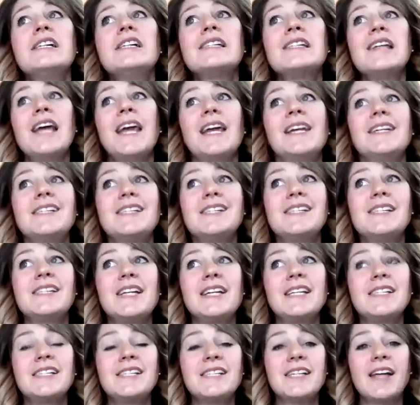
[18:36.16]
hey,
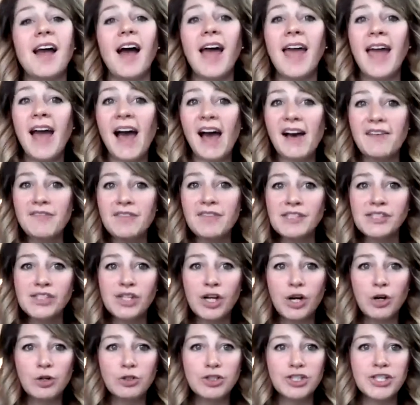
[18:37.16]
Stacy, I have this
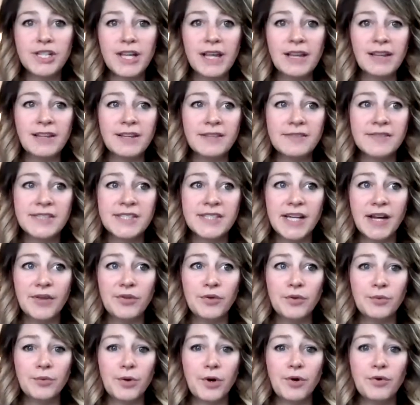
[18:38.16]
coach that lives down
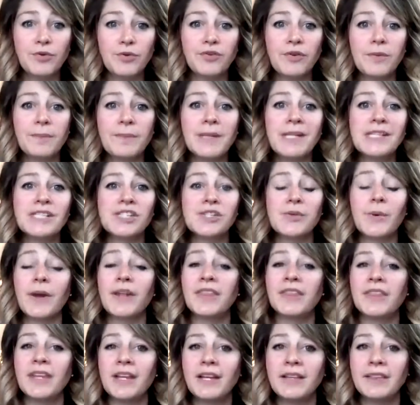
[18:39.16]
the road from me, so
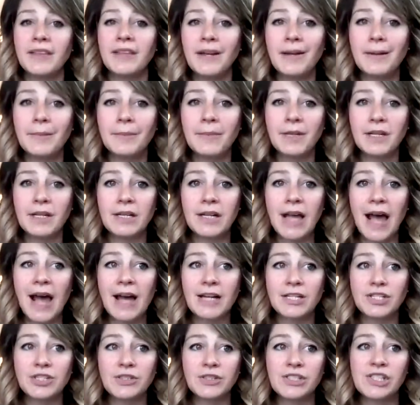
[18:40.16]
I think that I'm going to
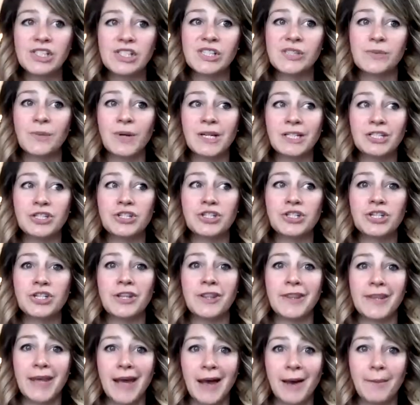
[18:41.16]
actually switch
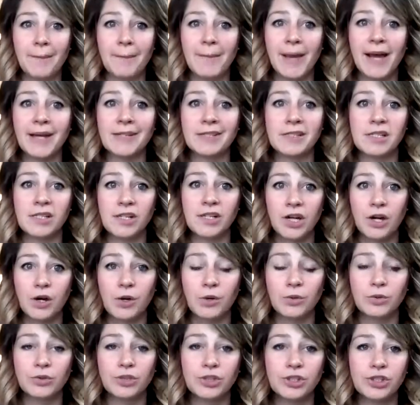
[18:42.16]
to them as a
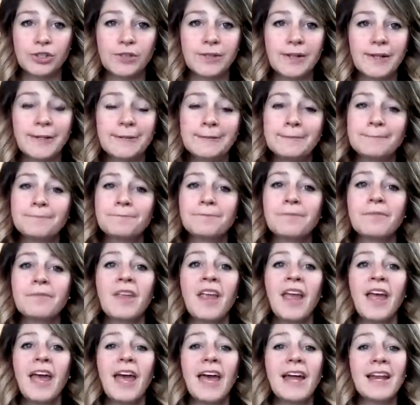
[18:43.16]
coach.
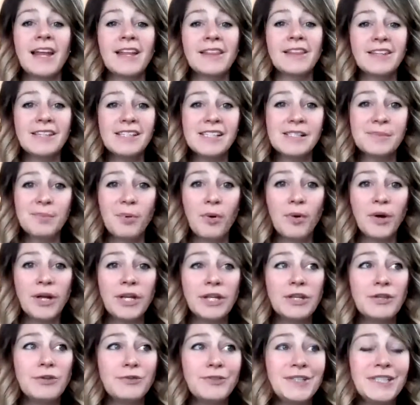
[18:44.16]
And at this
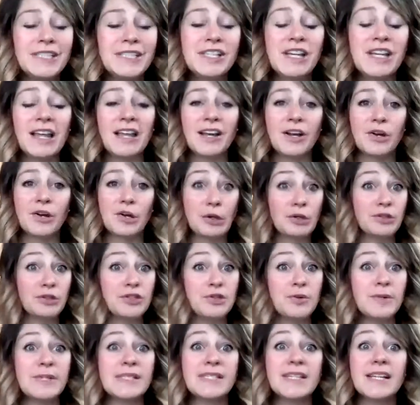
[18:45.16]
point, you need to
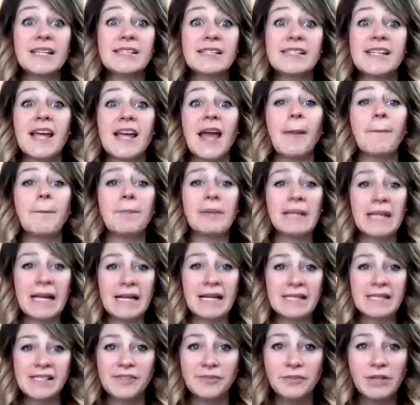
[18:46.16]
do as they say,
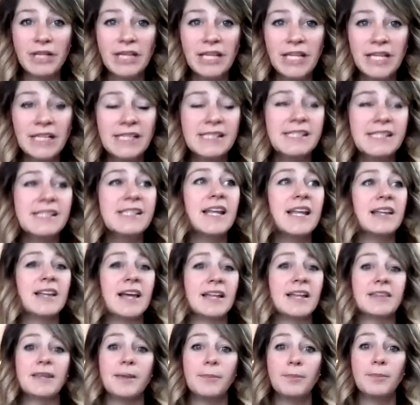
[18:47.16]
bless and release, and
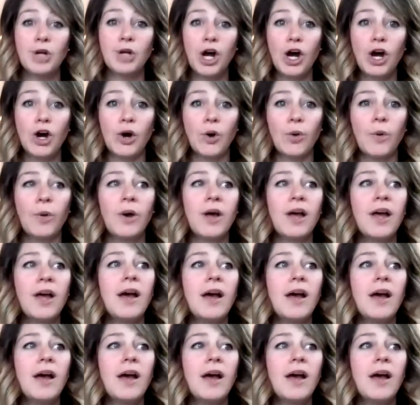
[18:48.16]
let them go.